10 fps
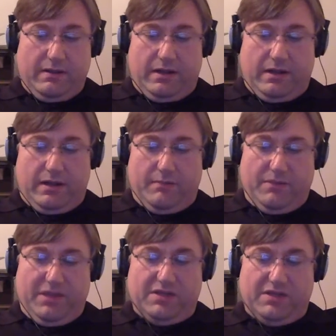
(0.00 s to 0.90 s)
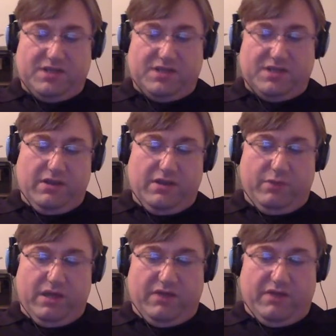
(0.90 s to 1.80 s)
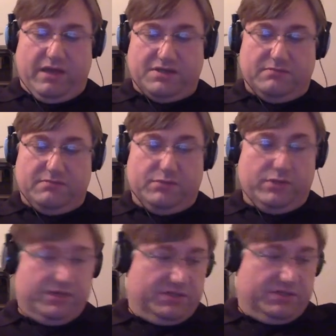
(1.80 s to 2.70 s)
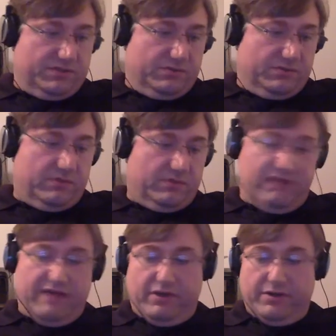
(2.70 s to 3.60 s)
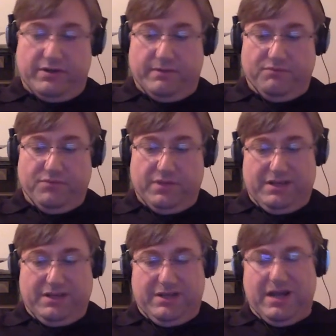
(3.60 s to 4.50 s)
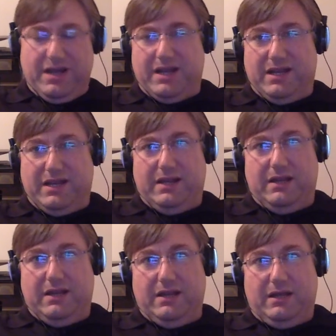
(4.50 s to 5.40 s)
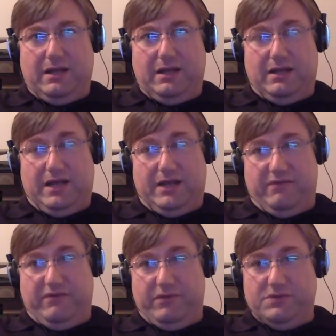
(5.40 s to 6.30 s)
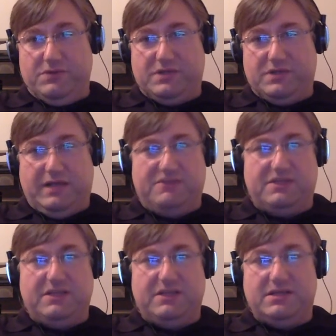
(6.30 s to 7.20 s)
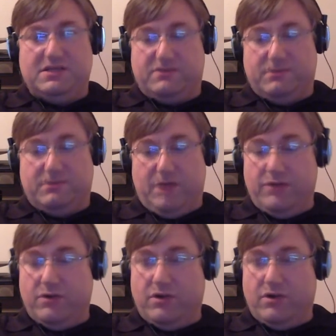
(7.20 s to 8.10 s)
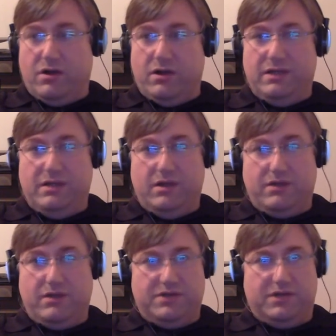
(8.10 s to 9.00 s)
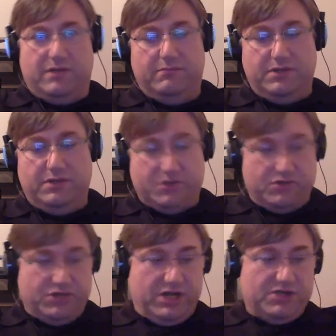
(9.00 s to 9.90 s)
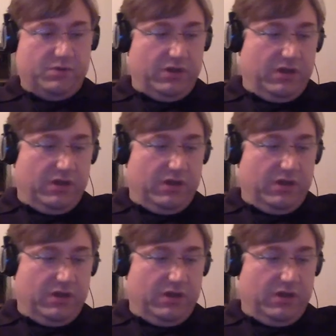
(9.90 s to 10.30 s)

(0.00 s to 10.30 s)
and let's say you give away 1,000 books or 500, you're not going to get a lot of reviews. And I've seen this from other indie authors that I'm in association with.